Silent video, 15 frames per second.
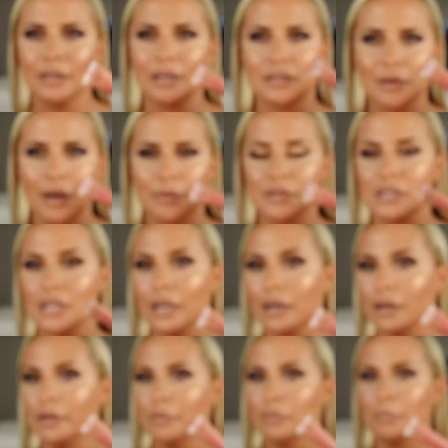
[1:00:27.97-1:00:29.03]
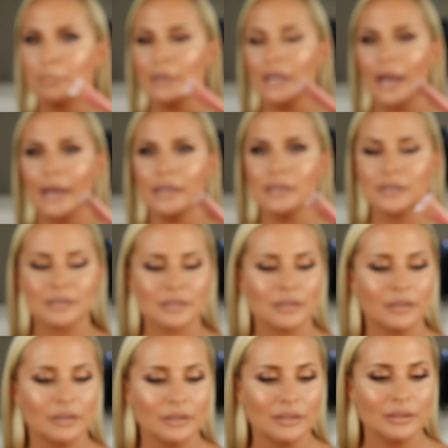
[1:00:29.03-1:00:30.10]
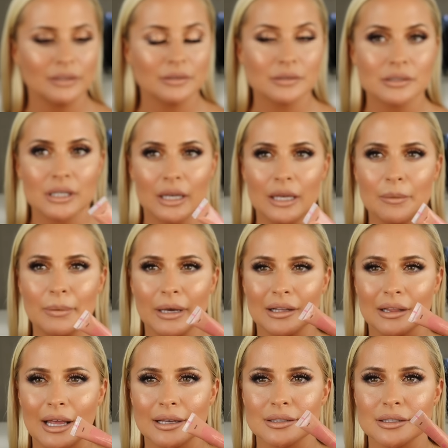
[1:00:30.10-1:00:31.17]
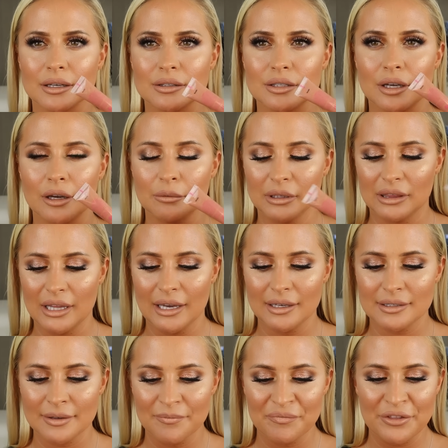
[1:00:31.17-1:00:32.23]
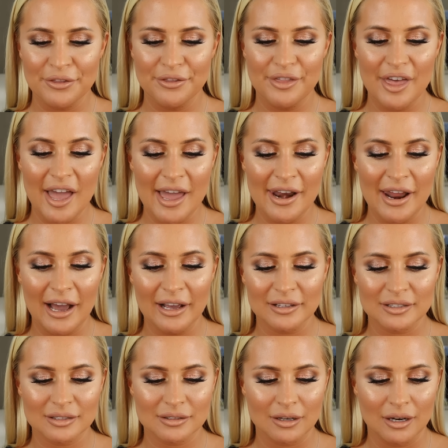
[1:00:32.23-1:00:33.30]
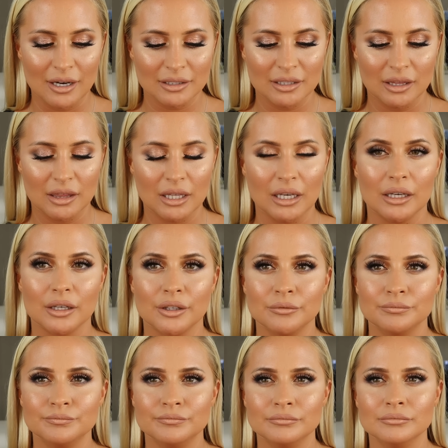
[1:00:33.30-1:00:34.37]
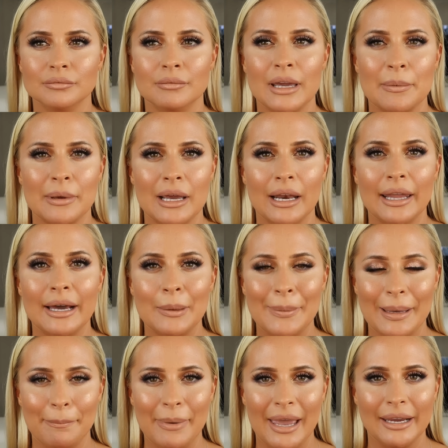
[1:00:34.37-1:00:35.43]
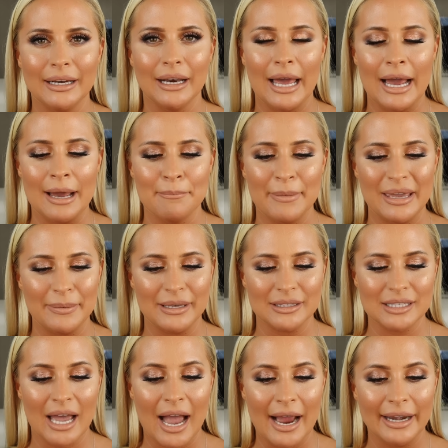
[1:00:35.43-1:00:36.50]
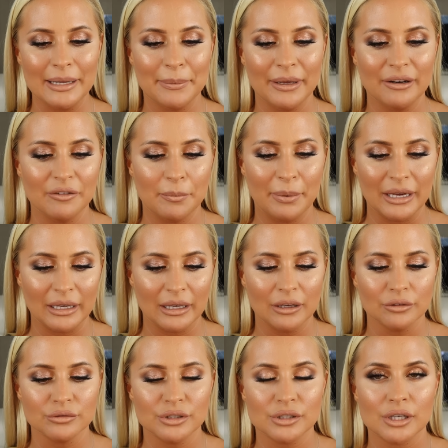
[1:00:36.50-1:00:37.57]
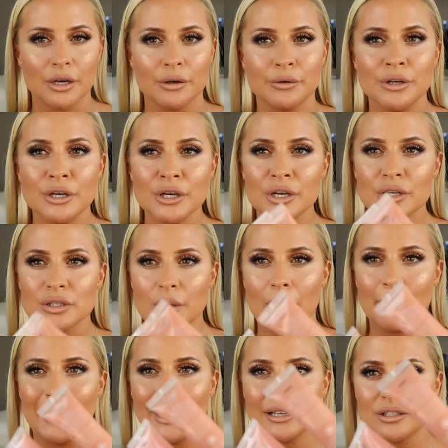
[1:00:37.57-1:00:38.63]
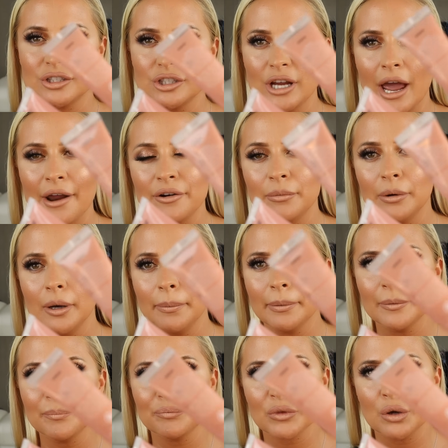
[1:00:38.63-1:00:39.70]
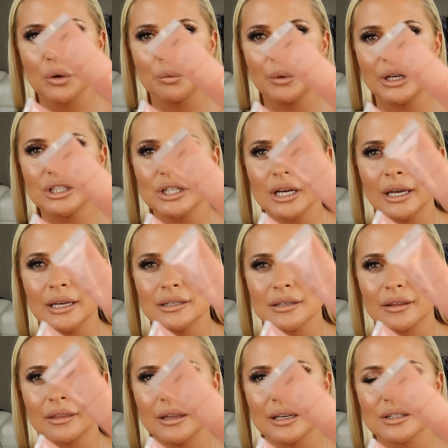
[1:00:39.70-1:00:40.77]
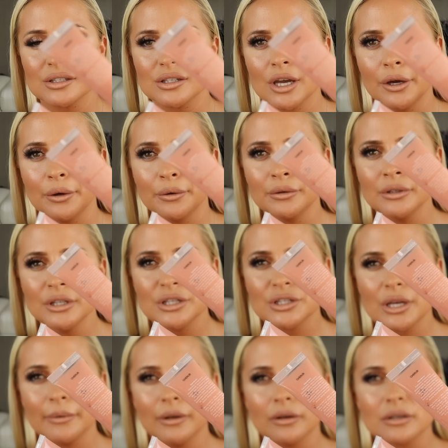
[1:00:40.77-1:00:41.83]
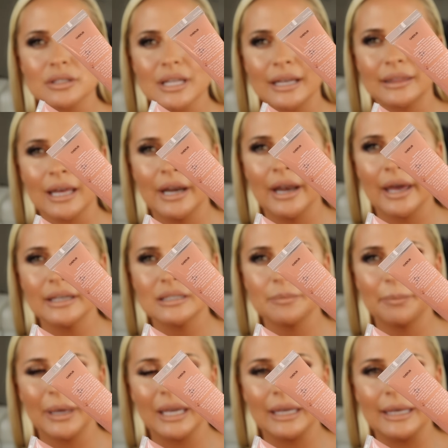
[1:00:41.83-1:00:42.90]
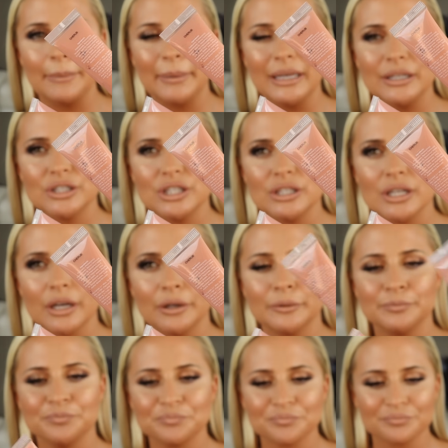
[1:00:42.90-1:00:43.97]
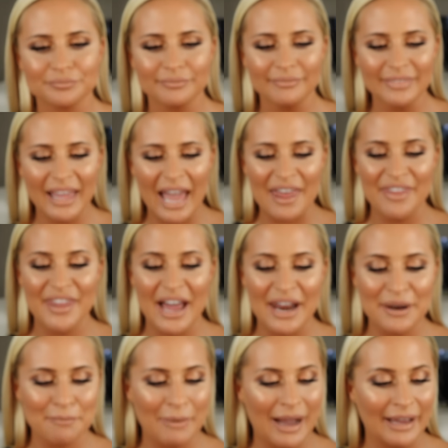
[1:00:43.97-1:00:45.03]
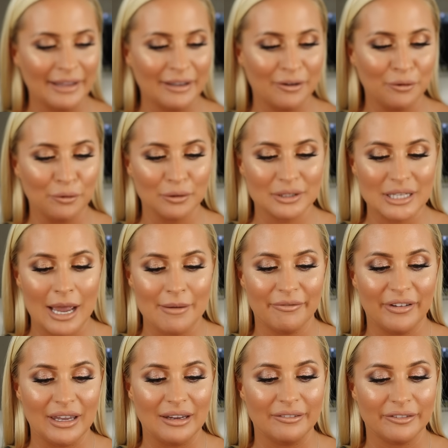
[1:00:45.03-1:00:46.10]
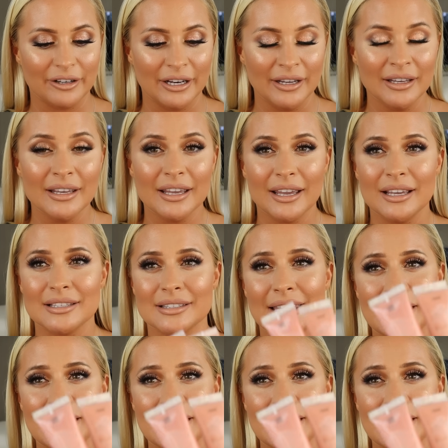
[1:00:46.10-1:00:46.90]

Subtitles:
That's what I was thinking would be nice to keep it classic to go with this. Then I started thinking maybe a little bit paler and maybe a tiny bit of a pinky undertone. So I picked Cherub Up, which is this tone. So it looks like that nice pinky peachy tone. And then my all-time favourite is